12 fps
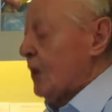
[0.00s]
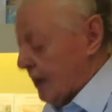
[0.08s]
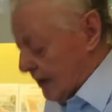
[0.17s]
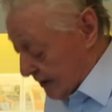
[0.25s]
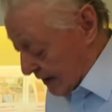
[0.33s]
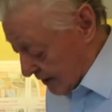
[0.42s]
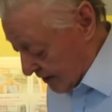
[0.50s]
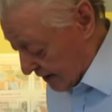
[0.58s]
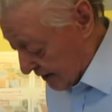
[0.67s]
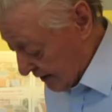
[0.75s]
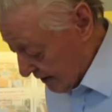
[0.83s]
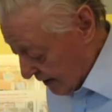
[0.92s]
paying
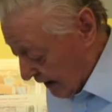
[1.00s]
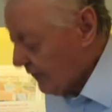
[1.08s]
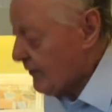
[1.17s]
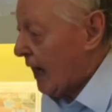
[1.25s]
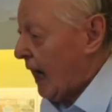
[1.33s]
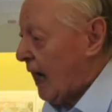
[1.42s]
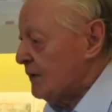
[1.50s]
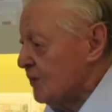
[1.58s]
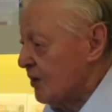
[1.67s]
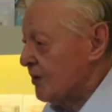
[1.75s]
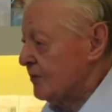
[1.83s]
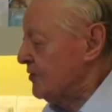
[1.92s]
any, and the
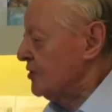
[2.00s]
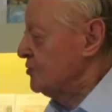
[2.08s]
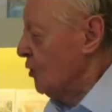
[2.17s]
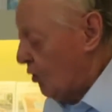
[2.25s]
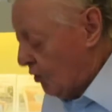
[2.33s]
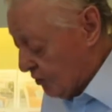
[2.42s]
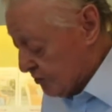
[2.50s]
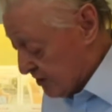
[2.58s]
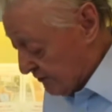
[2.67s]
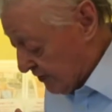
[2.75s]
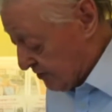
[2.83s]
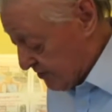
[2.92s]
hammer at the
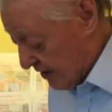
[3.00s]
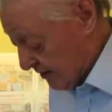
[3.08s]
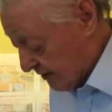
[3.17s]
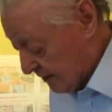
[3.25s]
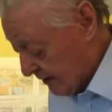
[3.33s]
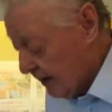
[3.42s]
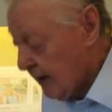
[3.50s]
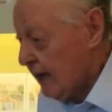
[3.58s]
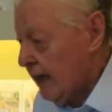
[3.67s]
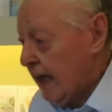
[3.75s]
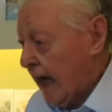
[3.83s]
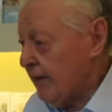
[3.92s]
doors and the din,
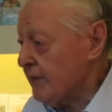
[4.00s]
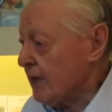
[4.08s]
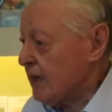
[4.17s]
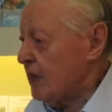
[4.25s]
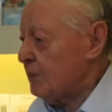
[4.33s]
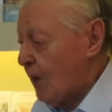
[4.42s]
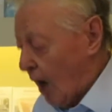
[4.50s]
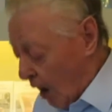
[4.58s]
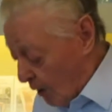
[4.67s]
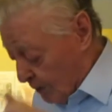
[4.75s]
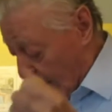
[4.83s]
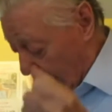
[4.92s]
and the hip
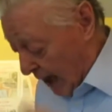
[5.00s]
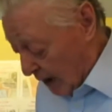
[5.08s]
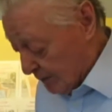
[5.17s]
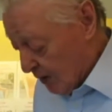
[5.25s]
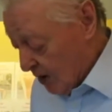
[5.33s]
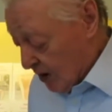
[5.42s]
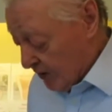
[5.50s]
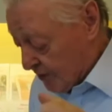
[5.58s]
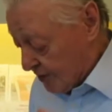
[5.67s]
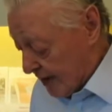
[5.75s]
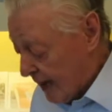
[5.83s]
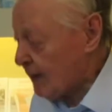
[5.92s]
hop hap
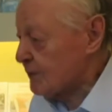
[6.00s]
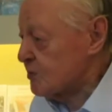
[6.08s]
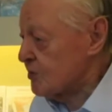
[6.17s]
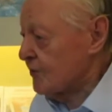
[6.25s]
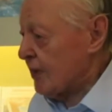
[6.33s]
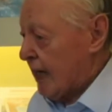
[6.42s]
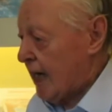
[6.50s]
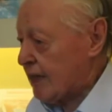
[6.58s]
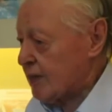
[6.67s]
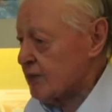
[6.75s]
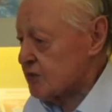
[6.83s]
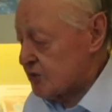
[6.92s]
of the clap to the
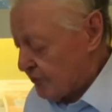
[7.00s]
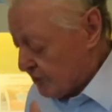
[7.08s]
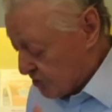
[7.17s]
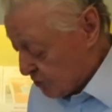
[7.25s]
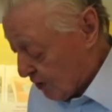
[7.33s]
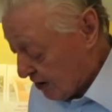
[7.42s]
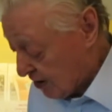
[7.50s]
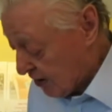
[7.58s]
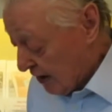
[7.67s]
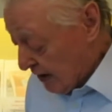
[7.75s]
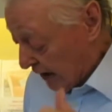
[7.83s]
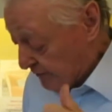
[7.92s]
hands to the
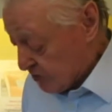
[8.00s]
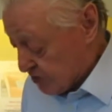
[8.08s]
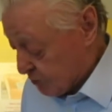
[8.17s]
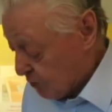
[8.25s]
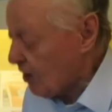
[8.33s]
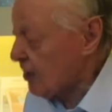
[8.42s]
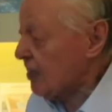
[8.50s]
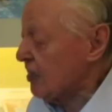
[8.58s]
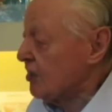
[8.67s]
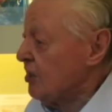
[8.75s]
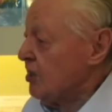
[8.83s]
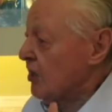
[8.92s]
twirl and the
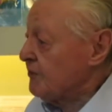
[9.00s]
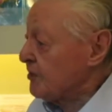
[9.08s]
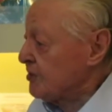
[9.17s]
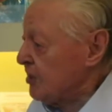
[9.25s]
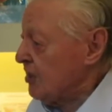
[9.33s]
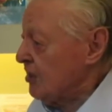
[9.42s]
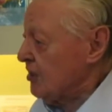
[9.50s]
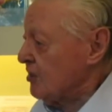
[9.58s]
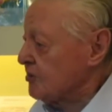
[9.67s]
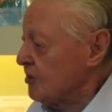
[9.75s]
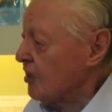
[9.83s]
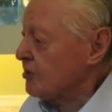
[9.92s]
swirl of the
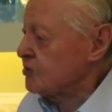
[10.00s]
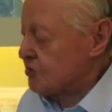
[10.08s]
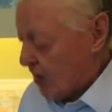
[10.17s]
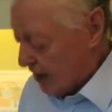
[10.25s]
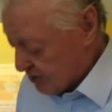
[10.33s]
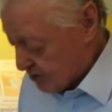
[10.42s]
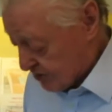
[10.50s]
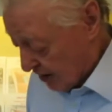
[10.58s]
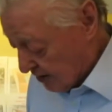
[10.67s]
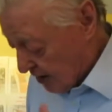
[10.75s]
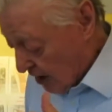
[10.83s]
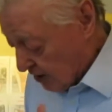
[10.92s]
girl gone
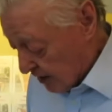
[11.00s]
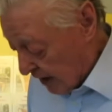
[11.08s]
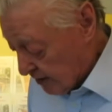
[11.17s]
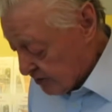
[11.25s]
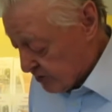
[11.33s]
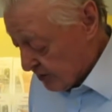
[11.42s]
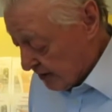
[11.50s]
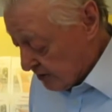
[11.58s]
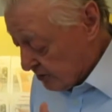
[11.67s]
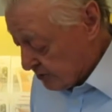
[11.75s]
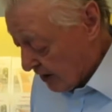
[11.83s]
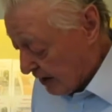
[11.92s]
chancing,
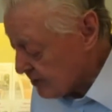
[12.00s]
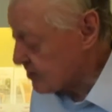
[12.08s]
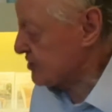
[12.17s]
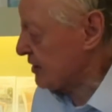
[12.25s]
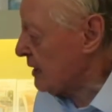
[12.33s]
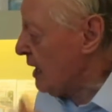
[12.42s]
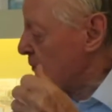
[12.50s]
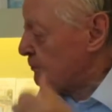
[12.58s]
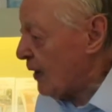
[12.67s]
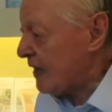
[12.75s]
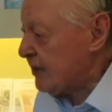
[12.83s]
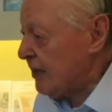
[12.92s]
glancing, dancing,
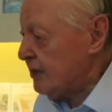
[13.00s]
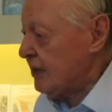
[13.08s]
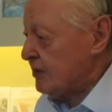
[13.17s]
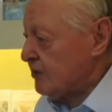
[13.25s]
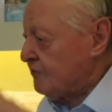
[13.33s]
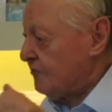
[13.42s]
backing and